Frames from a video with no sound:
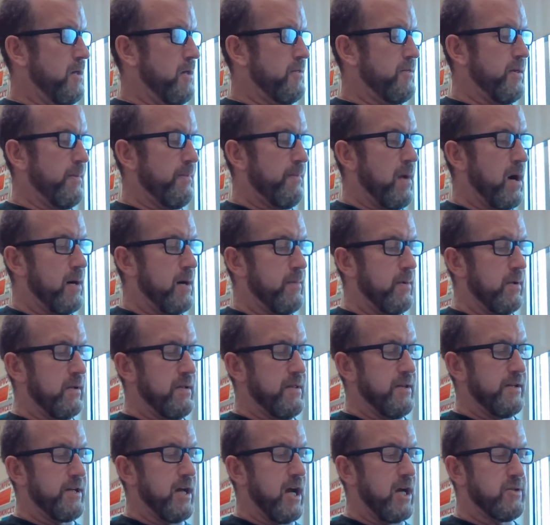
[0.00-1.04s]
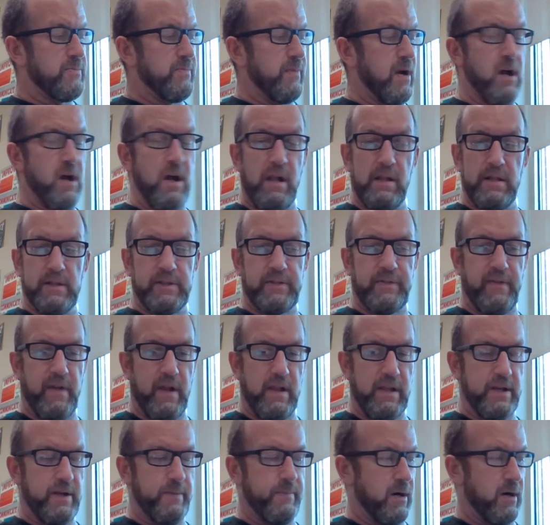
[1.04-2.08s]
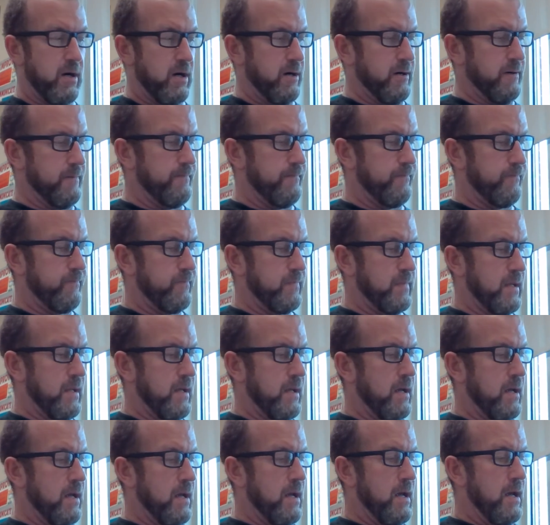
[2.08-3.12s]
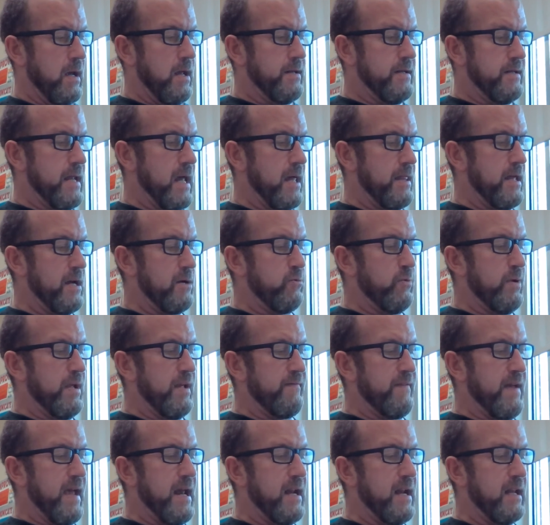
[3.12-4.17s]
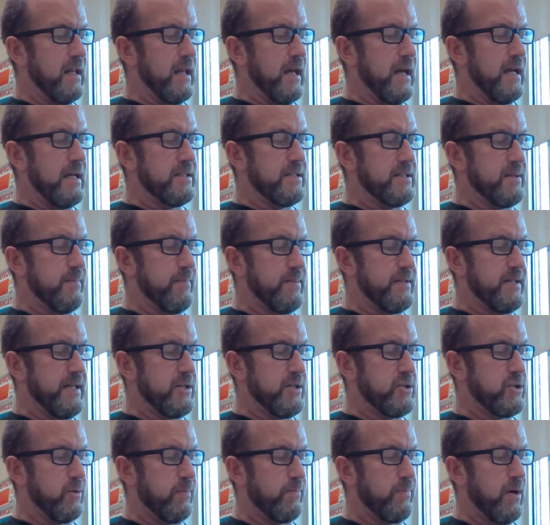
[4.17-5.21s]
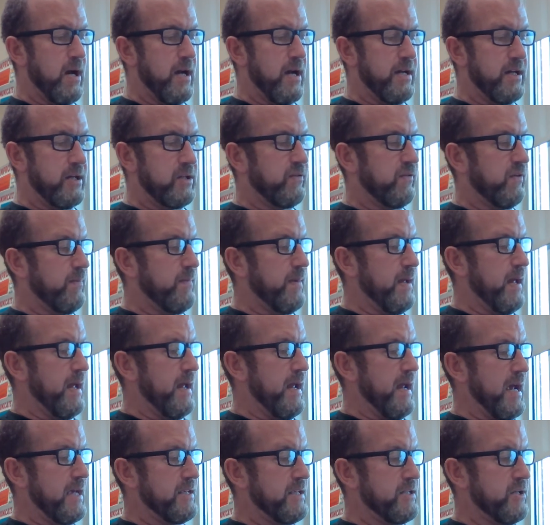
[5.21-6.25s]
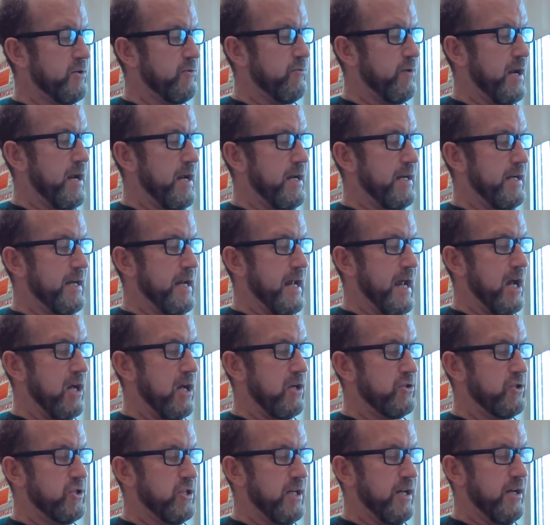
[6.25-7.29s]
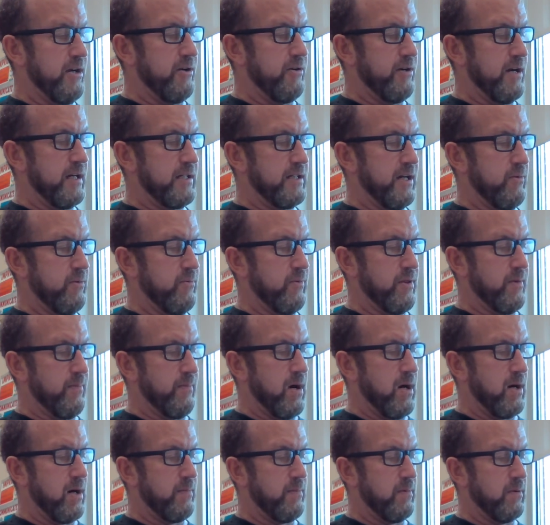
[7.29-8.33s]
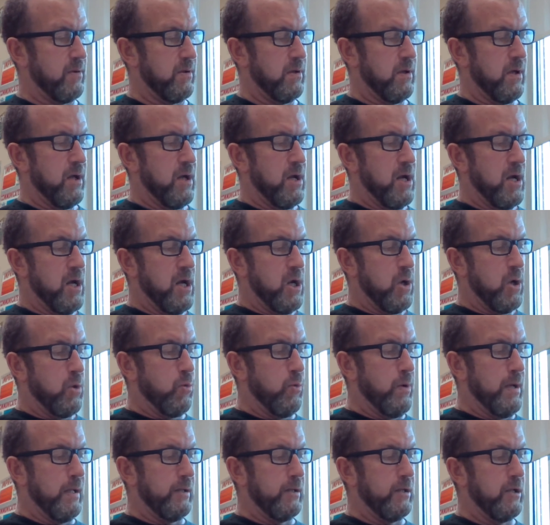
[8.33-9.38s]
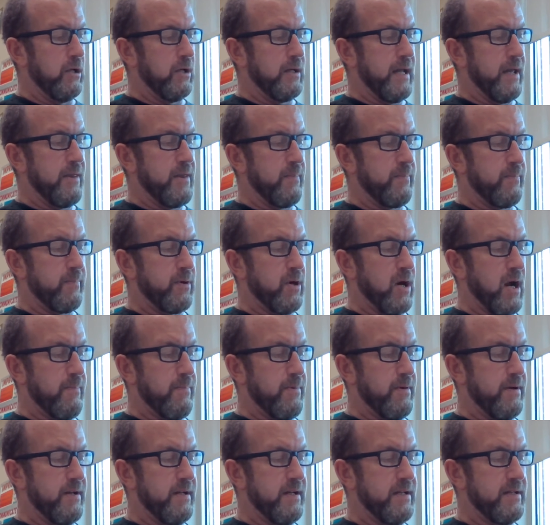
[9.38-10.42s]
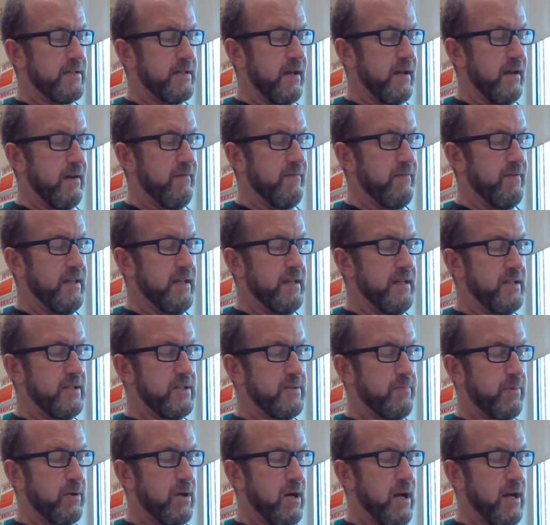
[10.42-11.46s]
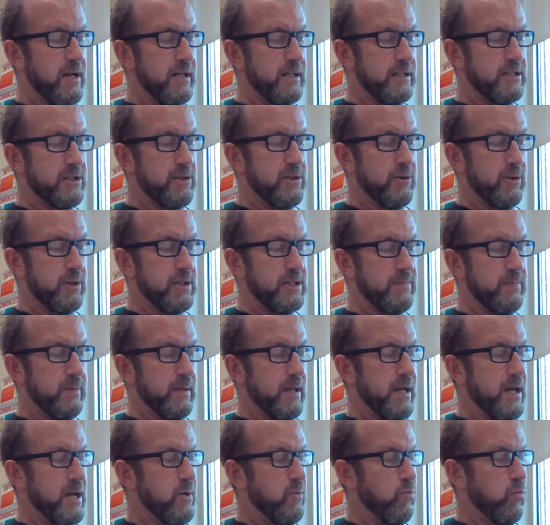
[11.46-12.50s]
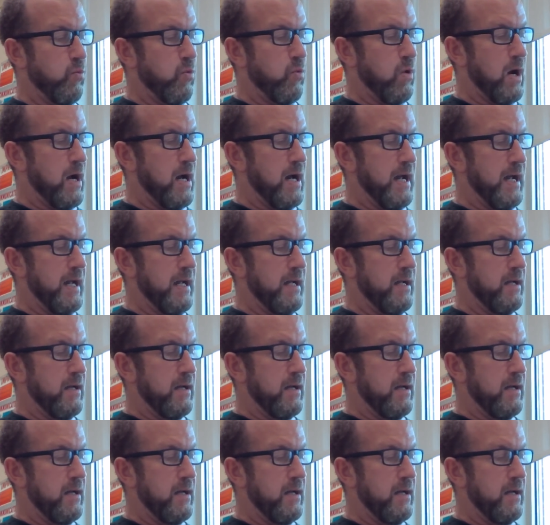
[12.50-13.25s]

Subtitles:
The marble in the Taj Mahal is falling apart. Now that we have analyzed some potential products from acid rain and algae interacting with the marble, we look at the properties of these products to explain why